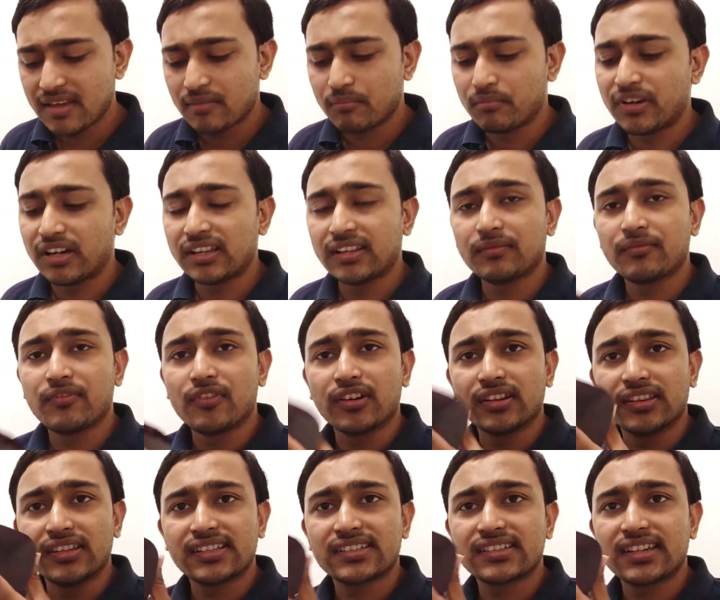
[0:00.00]
But for
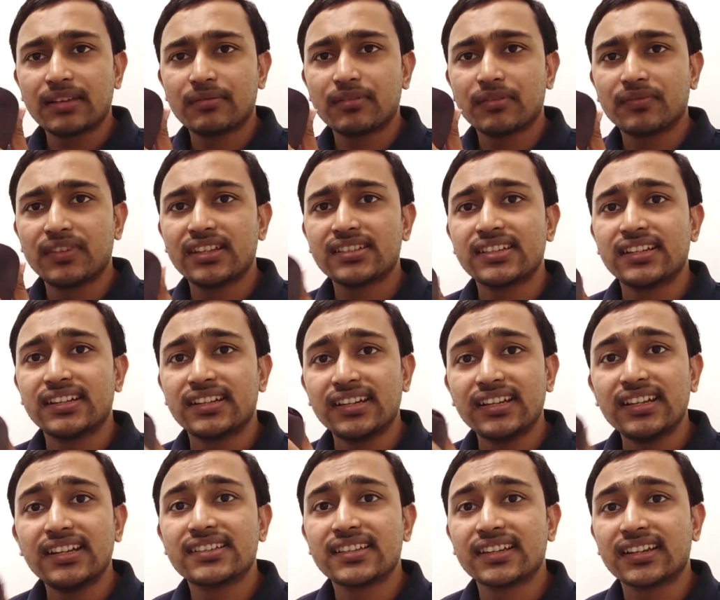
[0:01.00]
this type of things, it
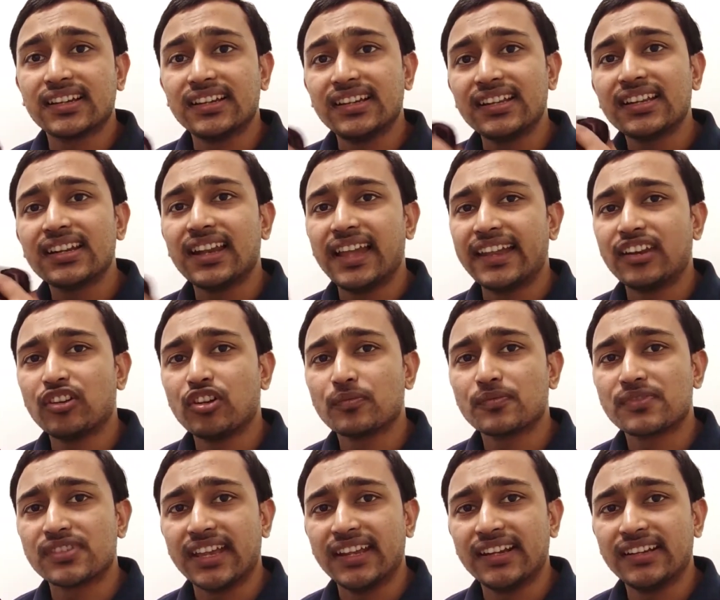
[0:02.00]
needs a clear line of
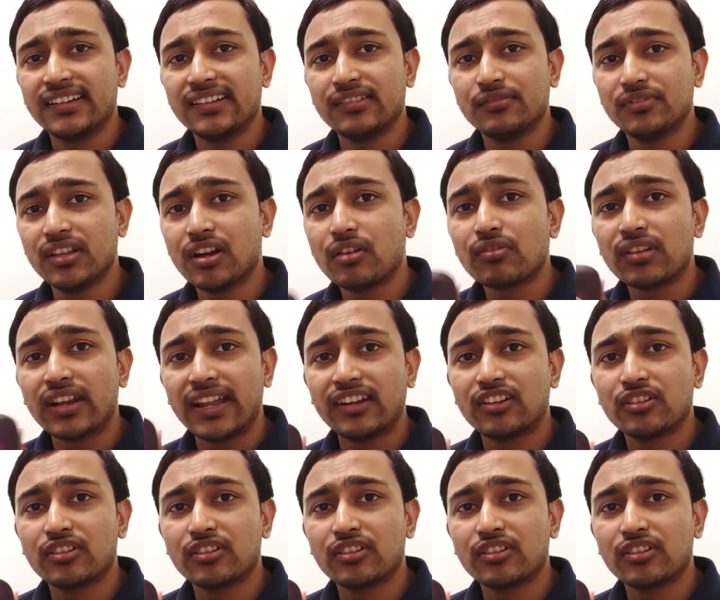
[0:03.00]
sight. Without line